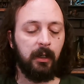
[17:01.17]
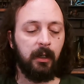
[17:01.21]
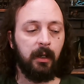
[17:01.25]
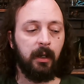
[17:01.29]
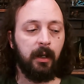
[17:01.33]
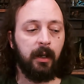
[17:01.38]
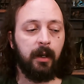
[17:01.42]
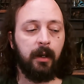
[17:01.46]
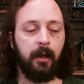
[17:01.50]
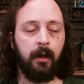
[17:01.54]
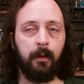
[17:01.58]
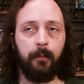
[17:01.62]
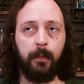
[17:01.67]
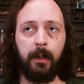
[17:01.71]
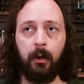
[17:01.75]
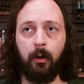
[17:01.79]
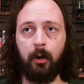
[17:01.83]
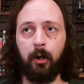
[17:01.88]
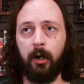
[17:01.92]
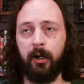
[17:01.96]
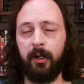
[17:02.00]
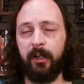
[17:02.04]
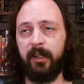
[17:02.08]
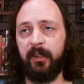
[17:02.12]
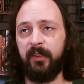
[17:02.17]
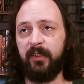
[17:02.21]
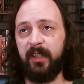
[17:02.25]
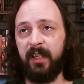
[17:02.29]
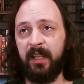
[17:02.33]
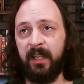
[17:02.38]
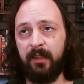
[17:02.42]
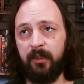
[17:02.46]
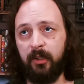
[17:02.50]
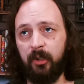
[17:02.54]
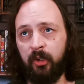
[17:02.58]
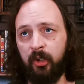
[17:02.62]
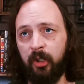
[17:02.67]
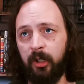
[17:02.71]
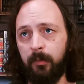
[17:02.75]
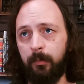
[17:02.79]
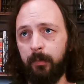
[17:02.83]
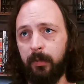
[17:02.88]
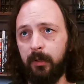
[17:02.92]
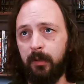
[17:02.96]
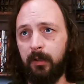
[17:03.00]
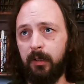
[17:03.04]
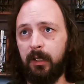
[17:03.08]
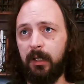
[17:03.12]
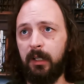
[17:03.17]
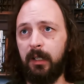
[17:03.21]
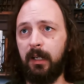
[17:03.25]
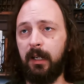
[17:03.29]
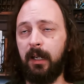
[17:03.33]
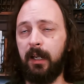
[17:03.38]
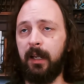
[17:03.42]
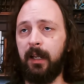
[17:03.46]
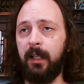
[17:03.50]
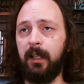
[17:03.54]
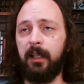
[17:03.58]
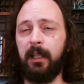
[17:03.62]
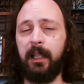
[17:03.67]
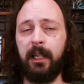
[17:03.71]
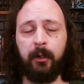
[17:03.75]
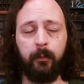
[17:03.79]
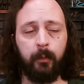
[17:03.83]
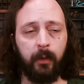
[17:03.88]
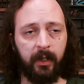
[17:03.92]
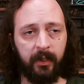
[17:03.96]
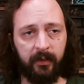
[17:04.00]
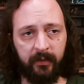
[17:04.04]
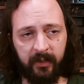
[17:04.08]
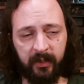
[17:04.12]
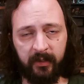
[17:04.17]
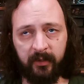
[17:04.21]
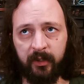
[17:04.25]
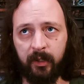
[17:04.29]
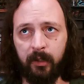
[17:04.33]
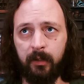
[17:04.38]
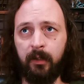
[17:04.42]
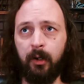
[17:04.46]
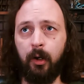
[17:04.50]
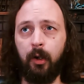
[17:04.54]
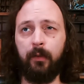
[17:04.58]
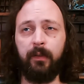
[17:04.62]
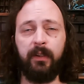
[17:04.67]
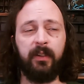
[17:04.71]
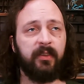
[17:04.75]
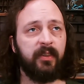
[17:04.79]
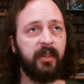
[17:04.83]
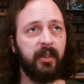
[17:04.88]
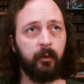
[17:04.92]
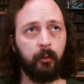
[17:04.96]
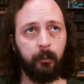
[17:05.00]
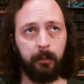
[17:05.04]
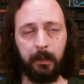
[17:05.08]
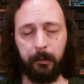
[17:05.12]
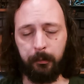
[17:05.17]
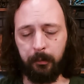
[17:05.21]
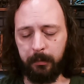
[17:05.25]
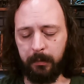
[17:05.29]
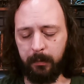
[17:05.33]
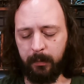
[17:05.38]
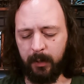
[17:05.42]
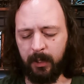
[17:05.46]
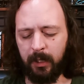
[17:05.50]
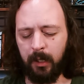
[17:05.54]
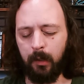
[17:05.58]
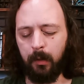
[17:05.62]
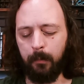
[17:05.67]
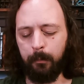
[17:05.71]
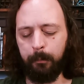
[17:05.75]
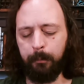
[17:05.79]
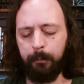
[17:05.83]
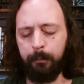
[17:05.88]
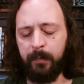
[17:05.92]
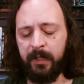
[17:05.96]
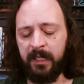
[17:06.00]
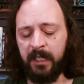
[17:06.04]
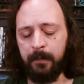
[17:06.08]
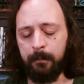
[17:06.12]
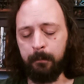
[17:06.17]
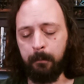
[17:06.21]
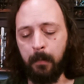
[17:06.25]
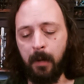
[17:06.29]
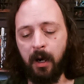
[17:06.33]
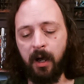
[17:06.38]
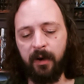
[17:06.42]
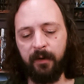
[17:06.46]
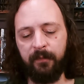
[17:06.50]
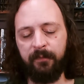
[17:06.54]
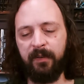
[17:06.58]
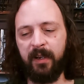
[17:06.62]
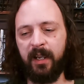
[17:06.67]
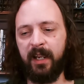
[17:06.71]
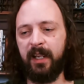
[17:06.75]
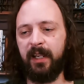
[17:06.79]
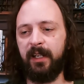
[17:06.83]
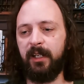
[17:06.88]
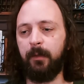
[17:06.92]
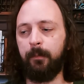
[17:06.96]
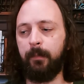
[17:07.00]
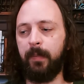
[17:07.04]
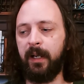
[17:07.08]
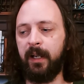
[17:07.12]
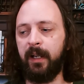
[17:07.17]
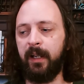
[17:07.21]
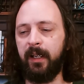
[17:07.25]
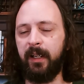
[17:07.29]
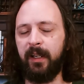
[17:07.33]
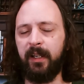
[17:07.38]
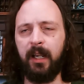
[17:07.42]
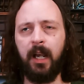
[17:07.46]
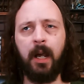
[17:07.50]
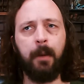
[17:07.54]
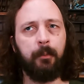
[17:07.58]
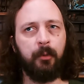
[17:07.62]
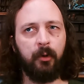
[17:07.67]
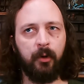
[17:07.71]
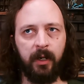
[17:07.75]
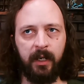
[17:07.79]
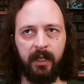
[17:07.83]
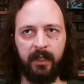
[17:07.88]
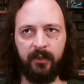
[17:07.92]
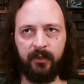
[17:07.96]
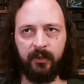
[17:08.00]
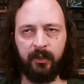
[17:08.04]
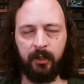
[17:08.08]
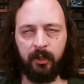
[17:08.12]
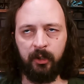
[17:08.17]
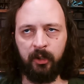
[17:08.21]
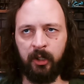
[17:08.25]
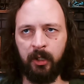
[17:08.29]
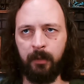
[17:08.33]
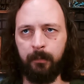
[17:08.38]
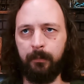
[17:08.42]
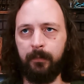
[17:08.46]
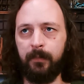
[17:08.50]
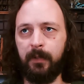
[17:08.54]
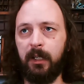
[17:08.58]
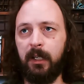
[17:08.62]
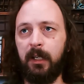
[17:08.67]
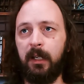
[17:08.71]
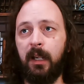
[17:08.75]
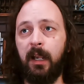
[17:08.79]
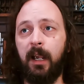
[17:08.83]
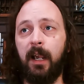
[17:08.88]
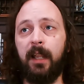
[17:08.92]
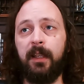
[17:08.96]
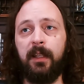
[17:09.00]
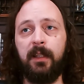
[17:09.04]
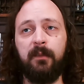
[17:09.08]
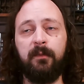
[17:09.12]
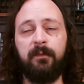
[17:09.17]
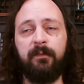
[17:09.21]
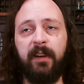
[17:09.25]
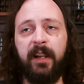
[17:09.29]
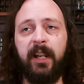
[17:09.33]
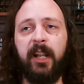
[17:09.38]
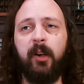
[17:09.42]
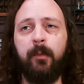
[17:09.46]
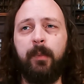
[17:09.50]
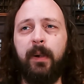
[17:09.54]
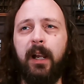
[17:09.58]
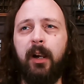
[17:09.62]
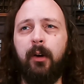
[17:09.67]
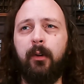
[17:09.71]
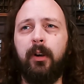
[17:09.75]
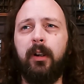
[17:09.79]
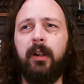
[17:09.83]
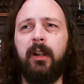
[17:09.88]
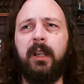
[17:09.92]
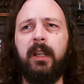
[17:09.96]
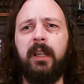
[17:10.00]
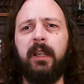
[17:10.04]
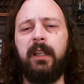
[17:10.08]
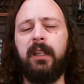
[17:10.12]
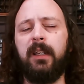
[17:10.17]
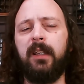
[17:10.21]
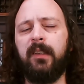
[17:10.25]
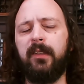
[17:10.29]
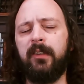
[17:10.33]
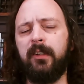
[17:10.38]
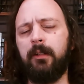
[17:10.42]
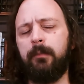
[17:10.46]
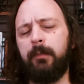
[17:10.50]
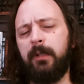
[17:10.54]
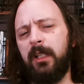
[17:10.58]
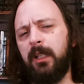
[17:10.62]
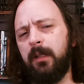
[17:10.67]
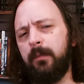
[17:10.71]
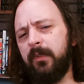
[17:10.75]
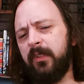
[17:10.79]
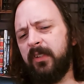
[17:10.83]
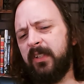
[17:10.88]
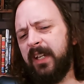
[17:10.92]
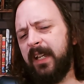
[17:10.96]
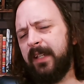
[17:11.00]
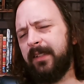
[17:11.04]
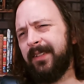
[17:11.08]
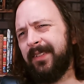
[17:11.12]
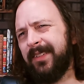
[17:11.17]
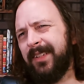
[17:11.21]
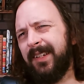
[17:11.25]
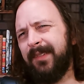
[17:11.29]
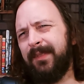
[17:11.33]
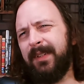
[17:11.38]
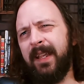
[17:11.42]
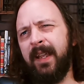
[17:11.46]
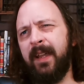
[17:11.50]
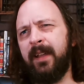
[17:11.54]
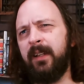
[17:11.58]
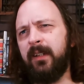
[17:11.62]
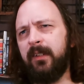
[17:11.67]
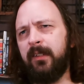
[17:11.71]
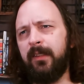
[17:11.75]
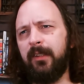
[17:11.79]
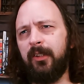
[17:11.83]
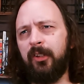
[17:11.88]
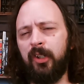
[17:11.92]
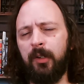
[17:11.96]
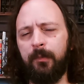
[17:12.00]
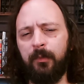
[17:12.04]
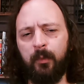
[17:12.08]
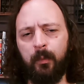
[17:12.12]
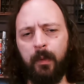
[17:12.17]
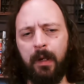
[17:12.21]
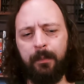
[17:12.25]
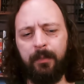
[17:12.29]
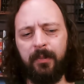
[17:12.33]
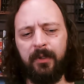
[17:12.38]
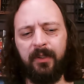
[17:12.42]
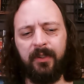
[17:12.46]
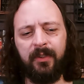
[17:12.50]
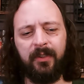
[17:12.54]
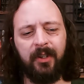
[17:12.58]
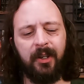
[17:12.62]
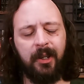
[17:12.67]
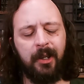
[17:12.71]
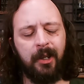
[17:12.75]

how hard it is to hit the ship. Likewise, all these things will be able to be modified by upgrades to the ship. And then firepower is going to be the stat that's going to be added to the ship's weapons,